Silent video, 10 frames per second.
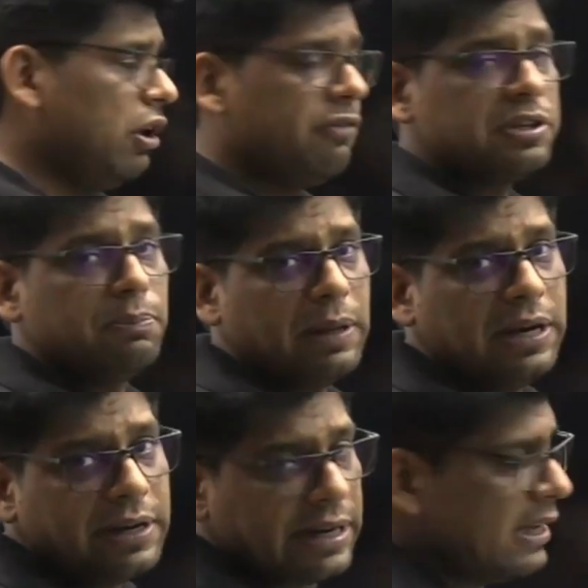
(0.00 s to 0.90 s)
of simple
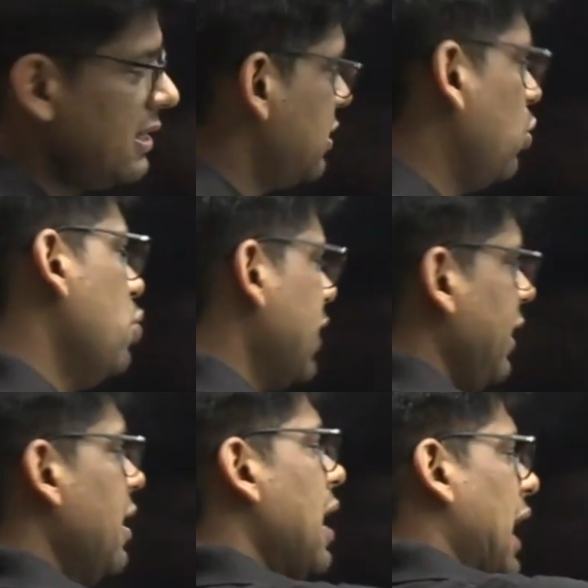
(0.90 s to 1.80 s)
interest
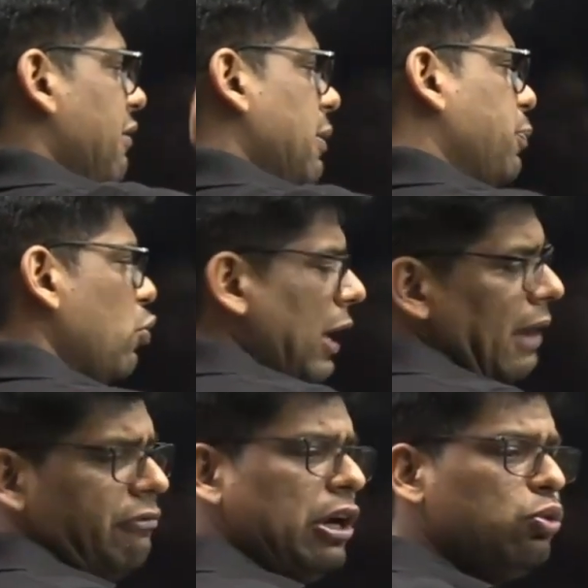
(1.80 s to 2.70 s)
okay our
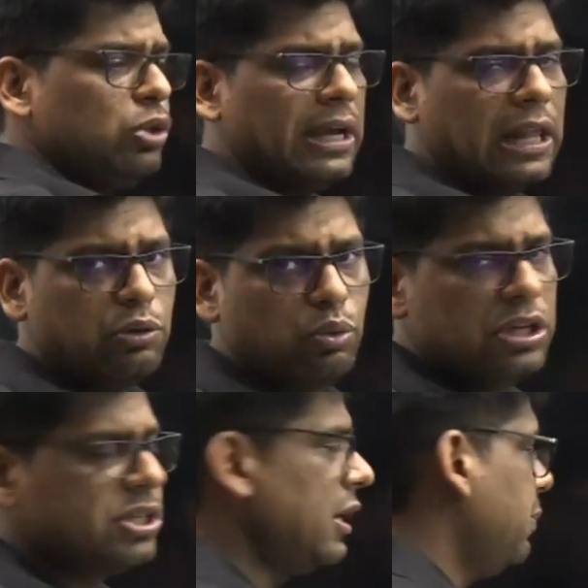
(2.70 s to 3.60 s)
program will do the calculation